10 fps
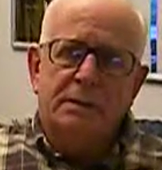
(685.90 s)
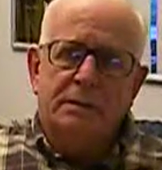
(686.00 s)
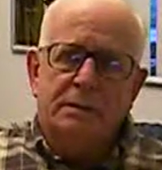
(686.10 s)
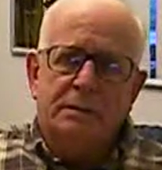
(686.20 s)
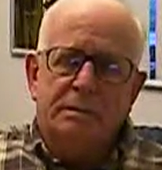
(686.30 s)

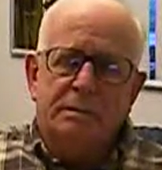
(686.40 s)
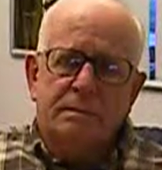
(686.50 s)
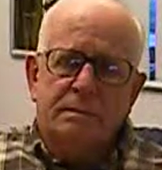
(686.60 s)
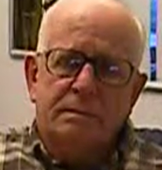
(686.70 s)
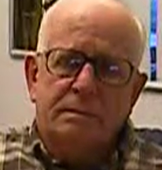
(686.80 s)

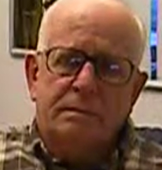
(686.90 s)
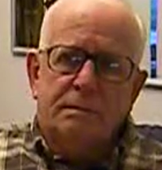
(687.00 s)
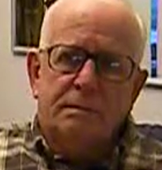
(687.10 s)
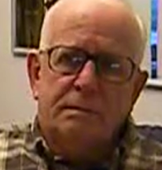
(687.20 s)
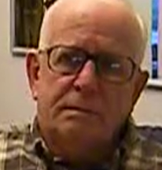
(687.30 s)

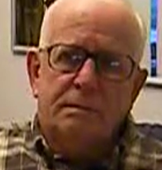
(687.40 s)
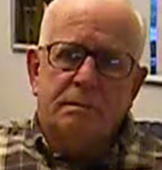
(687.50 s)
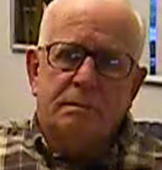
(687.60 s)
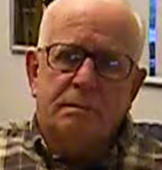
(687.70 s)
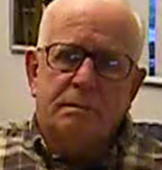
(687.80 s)

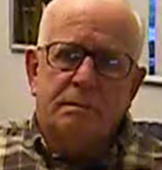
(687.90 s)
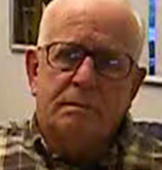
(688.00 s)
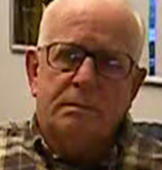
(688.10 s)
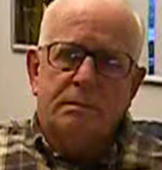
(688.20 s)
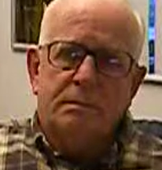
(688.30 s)

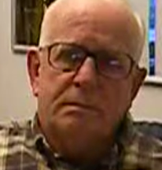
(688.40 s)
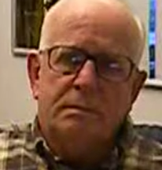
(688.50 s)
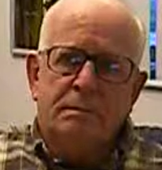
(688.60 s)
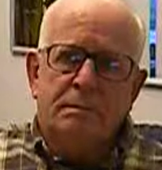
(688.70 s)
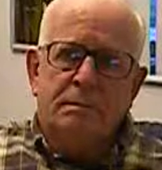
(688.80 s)

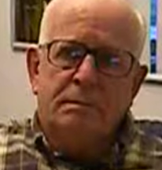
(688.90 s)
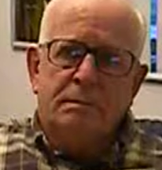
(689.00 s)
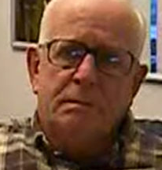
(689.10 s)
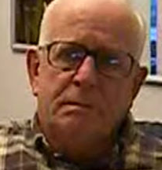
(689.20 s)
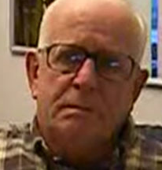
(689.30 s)

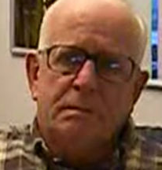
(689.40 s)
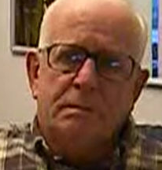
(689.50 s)
(no one is talking)